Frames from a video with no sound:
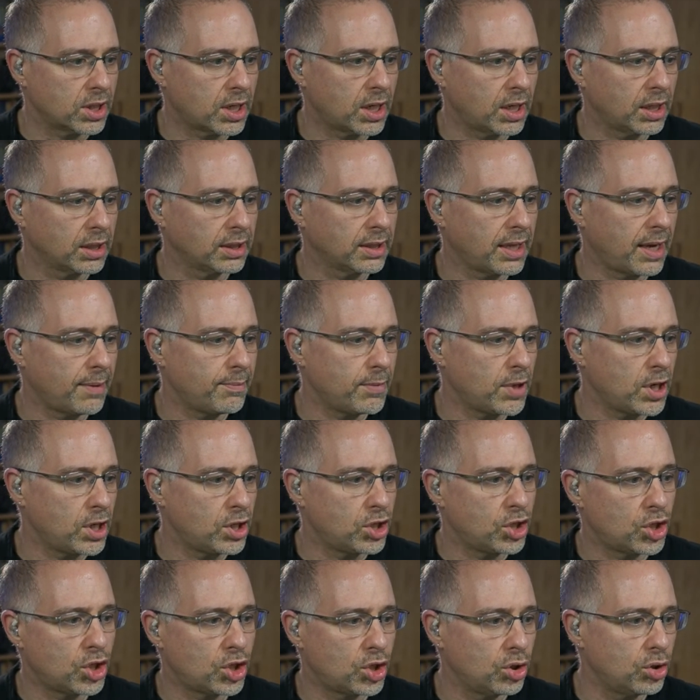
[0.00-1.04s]
you're going to let me
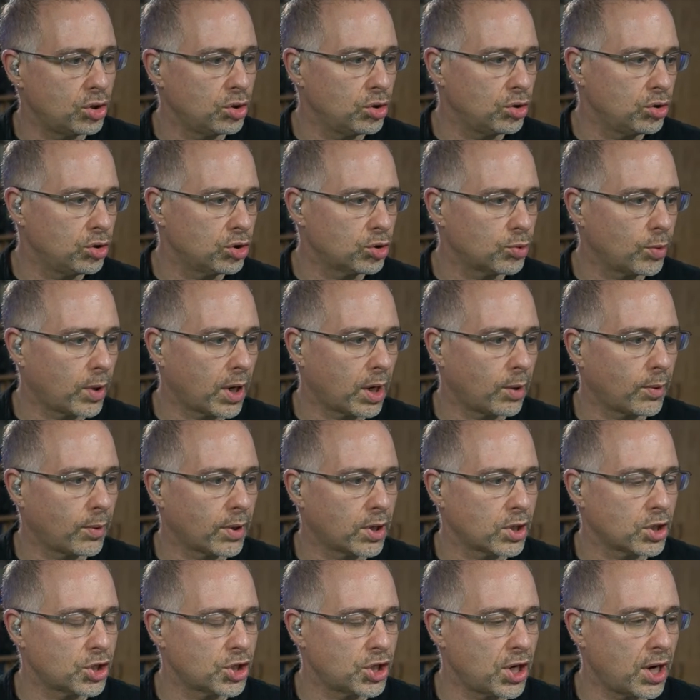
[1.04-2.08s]
choose what I
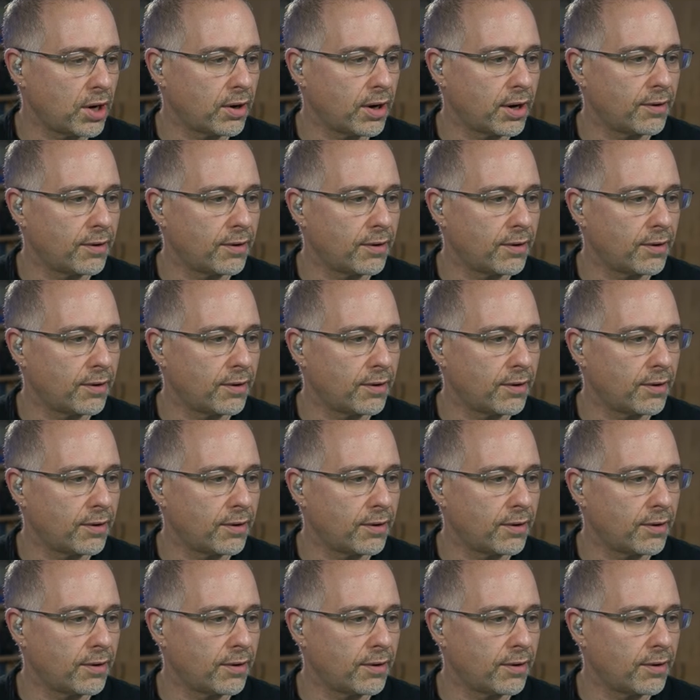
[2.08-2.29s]
want to share.